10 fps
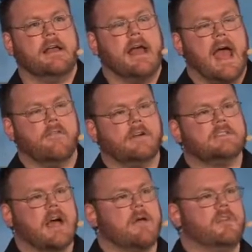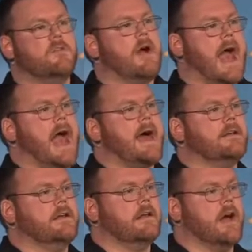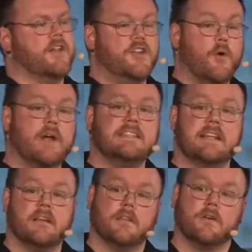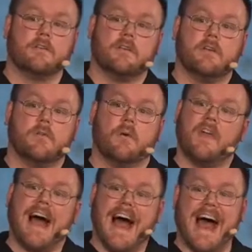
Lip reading: Every time you add a noisy alert with a high